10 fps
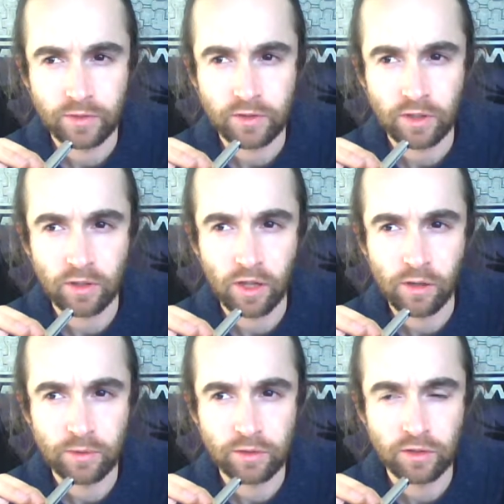So
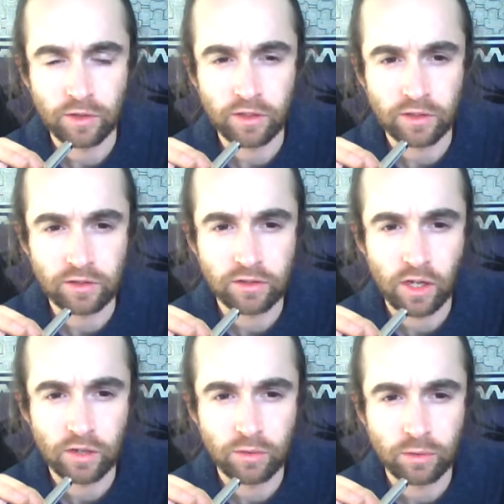life is not an
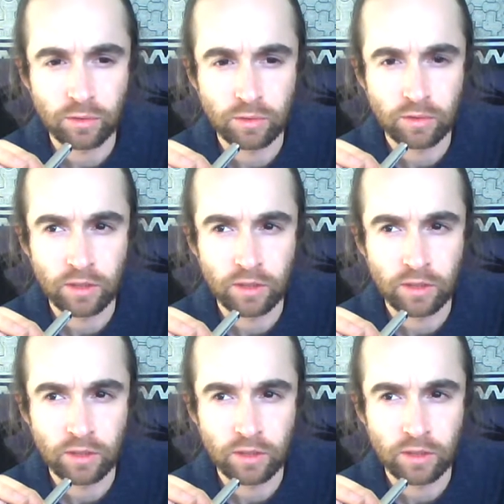external.